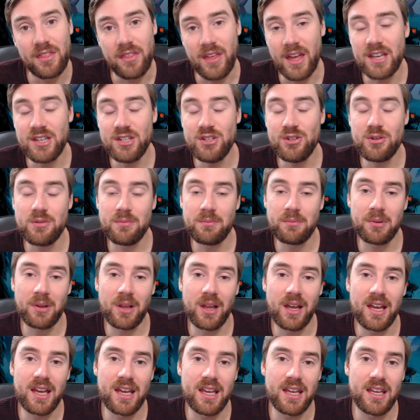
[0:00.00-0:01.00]
then you can
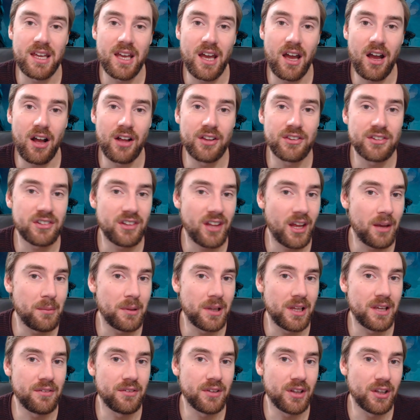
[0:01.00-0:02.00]
play
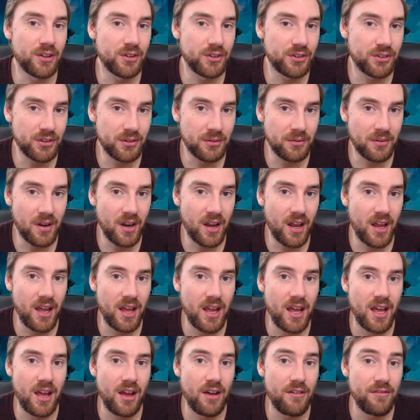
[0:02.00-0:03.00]
Unstable Evolution
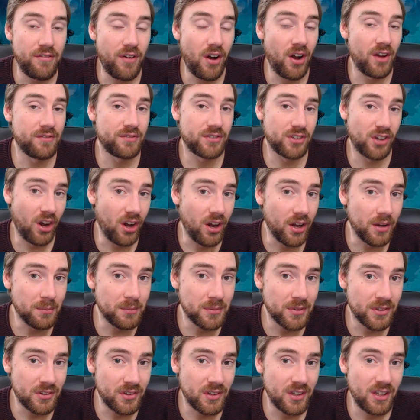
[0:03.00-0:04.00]
5
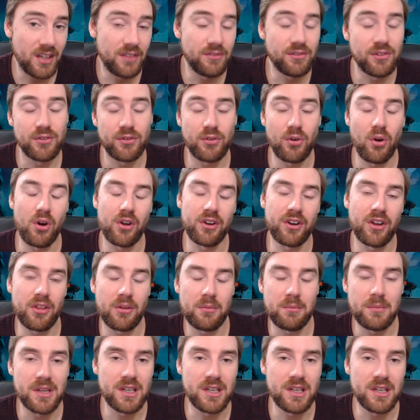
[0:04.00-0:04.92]
times if you've got another